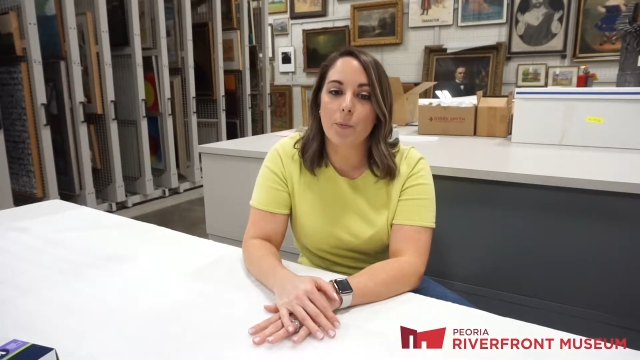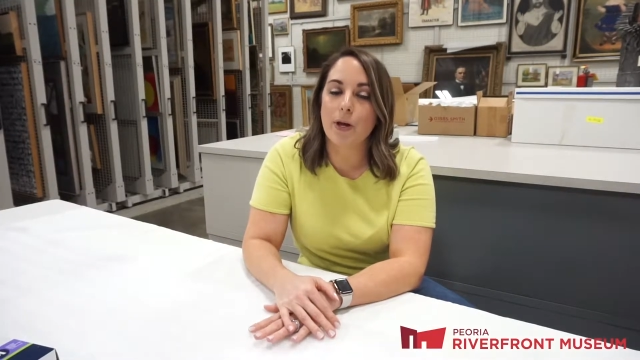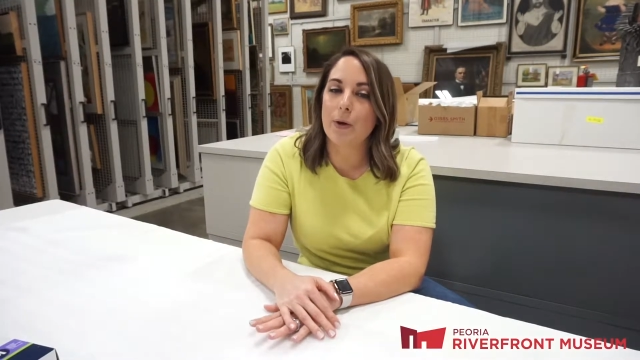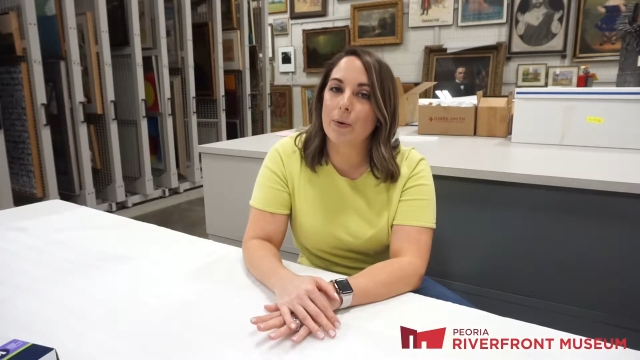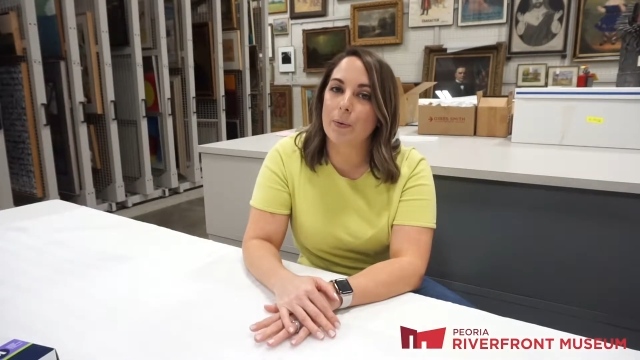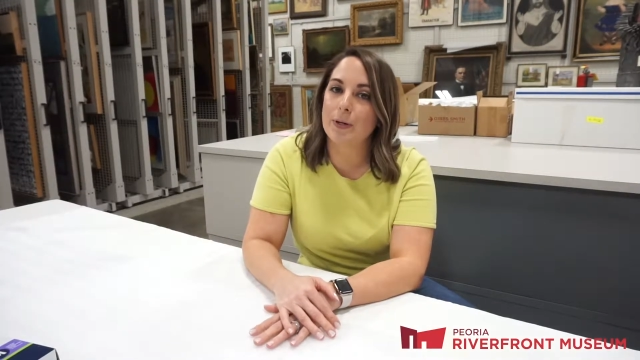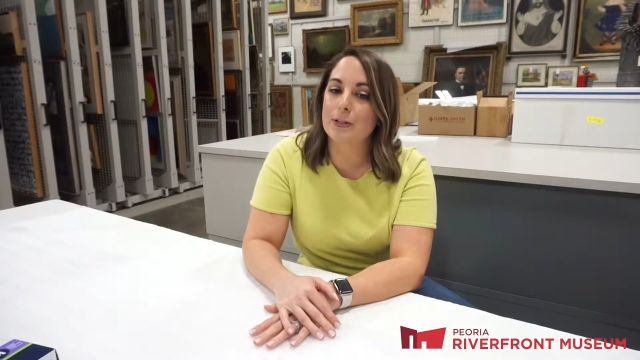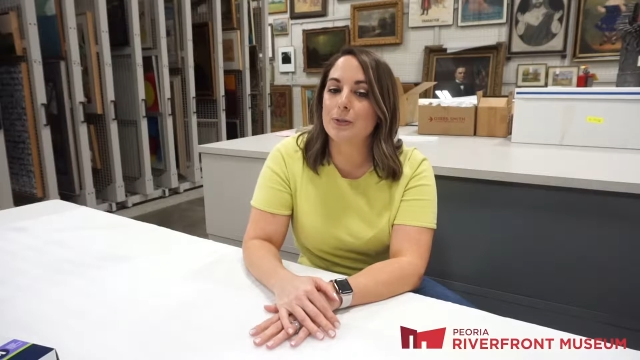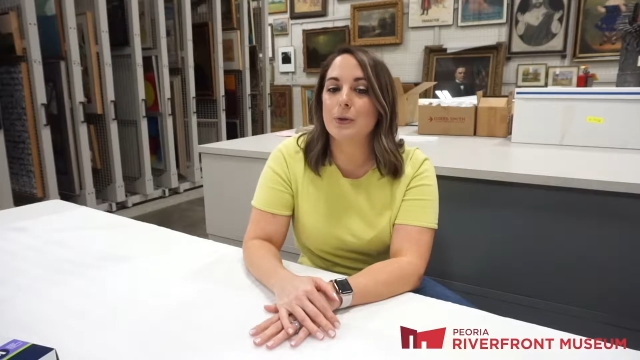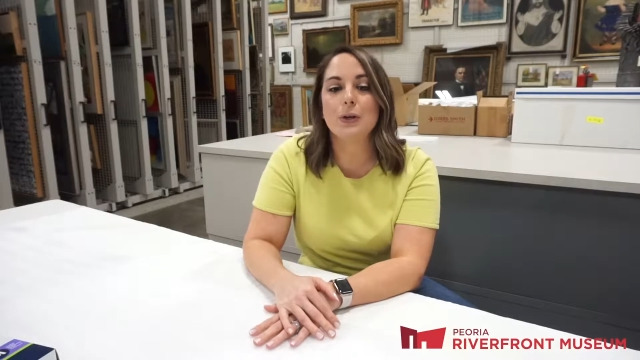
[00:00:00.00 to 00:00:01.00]
we are going
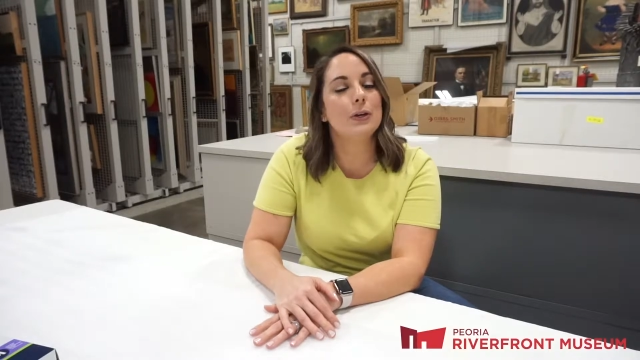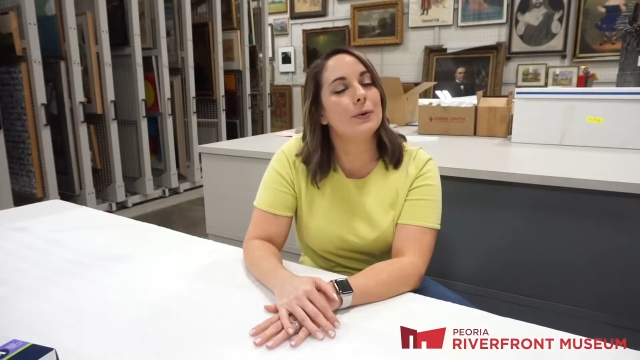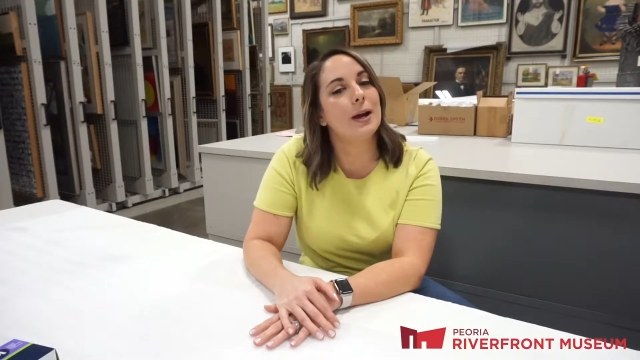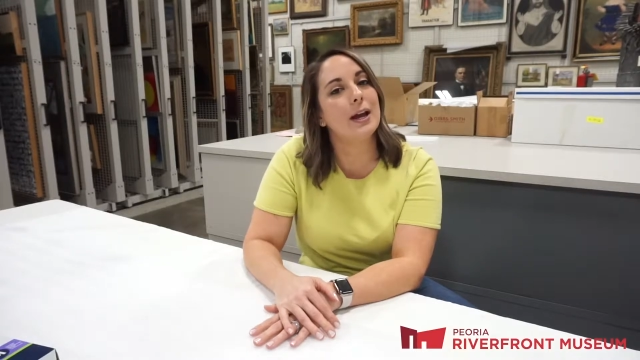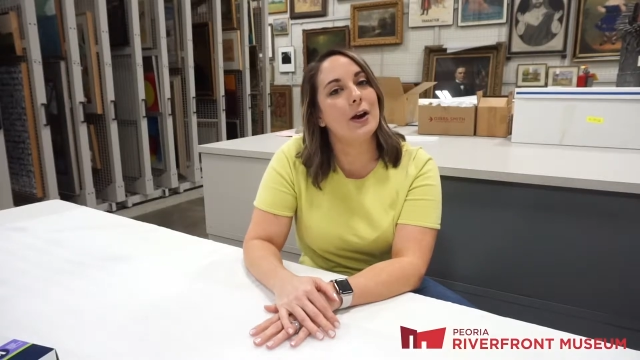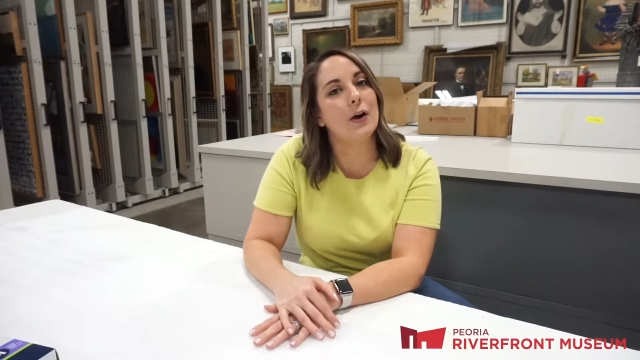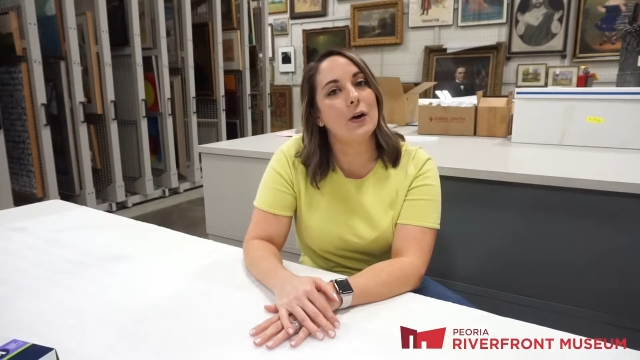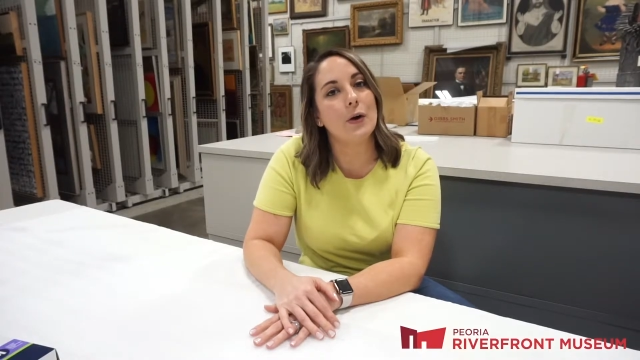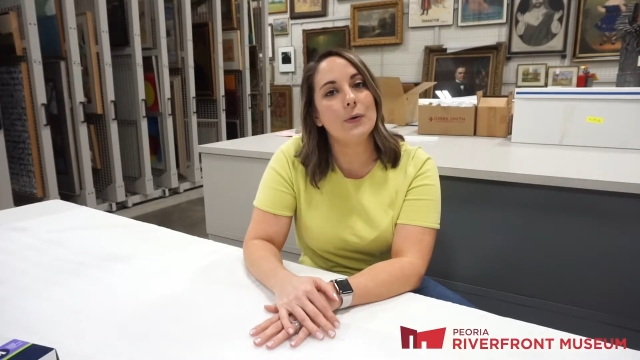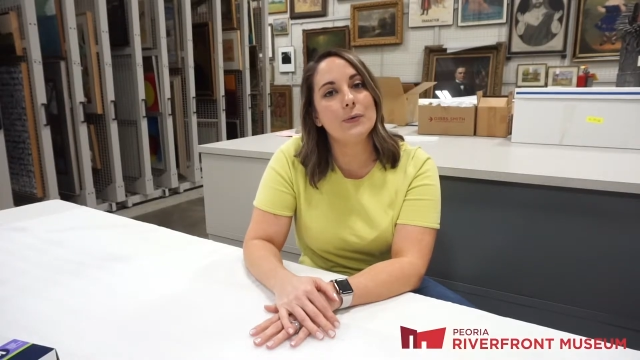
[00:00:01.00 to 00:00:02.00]
to curate
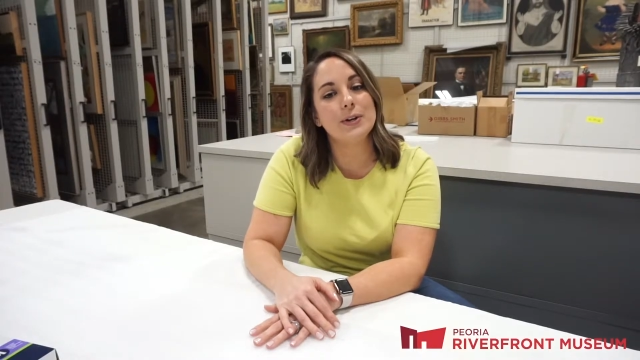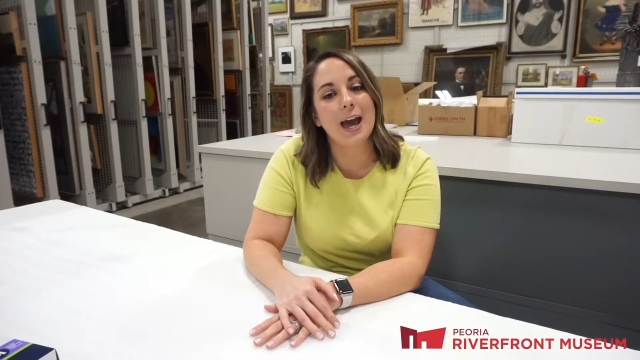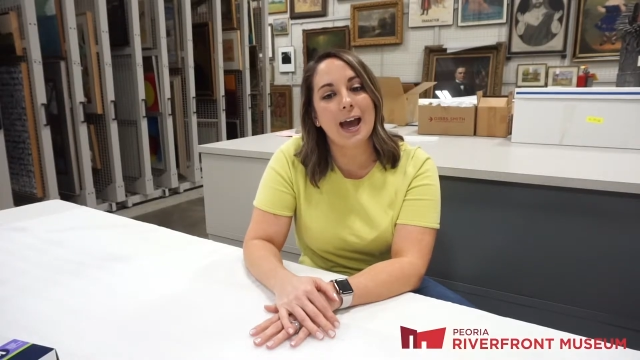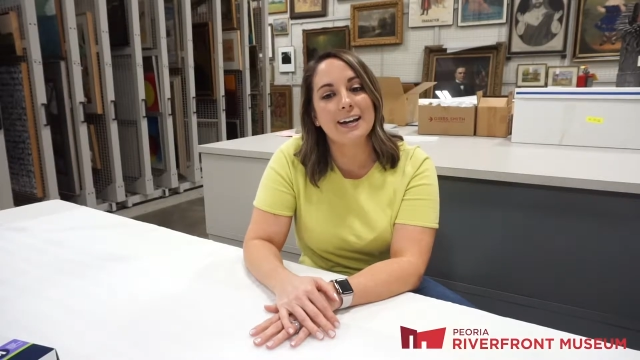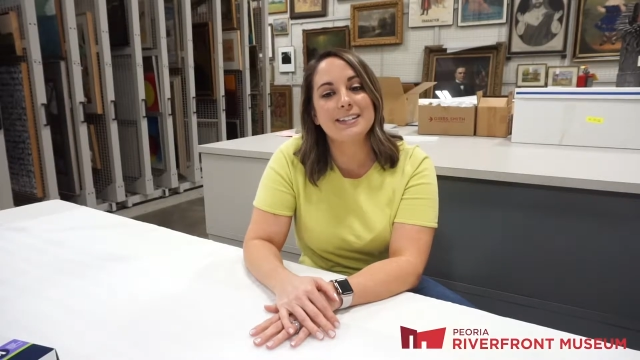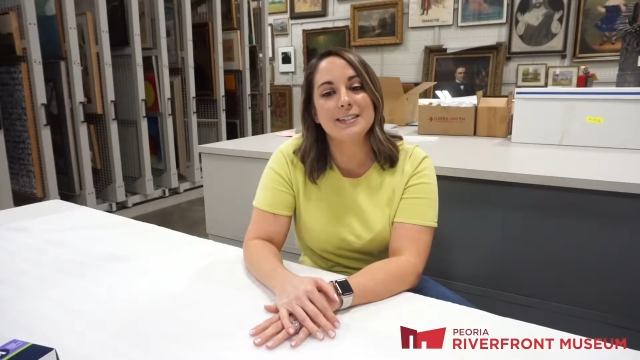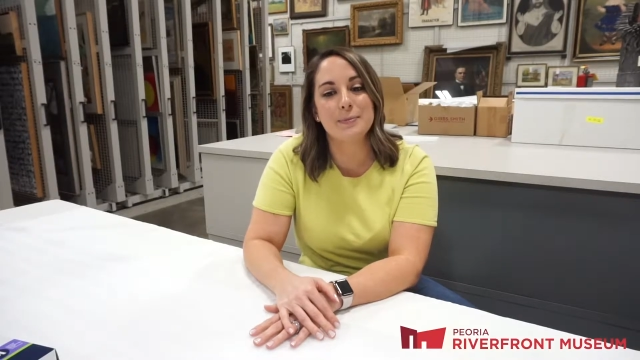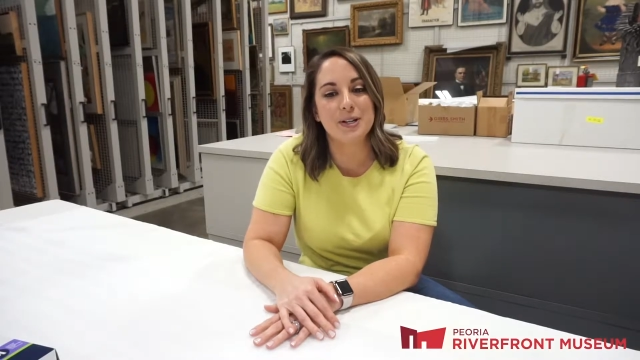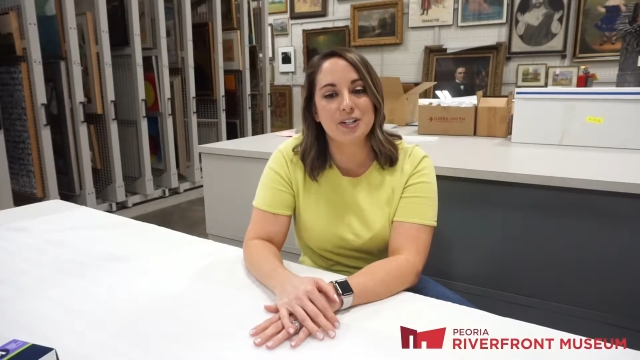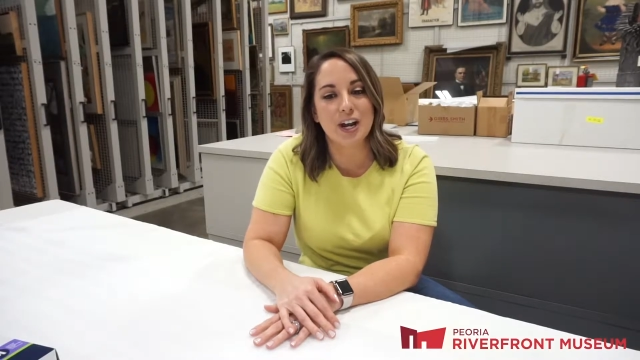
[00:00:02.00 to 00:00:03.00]
our own
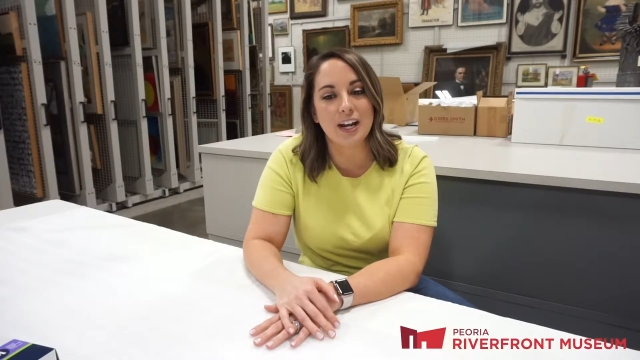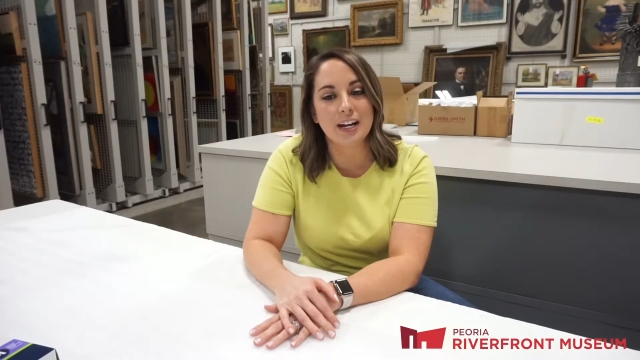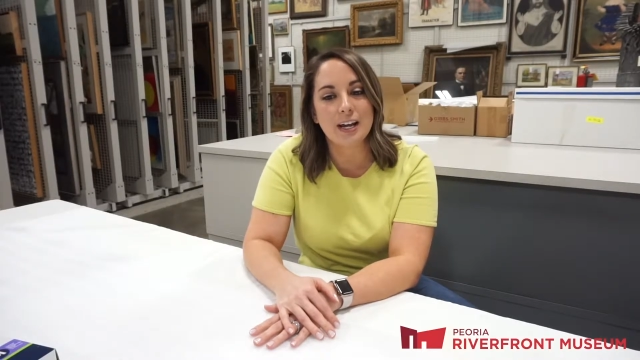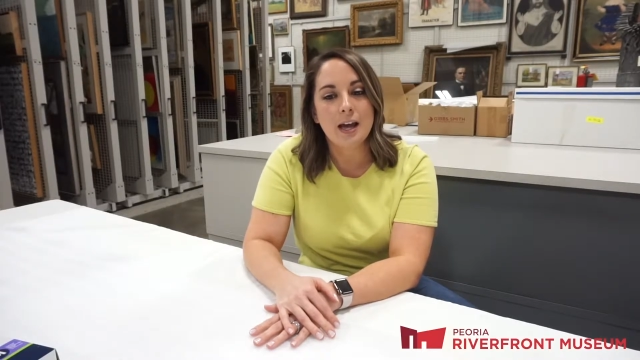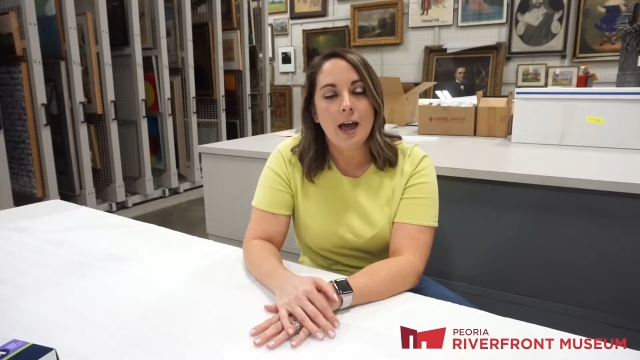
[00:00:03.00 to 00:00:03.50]
exhibition.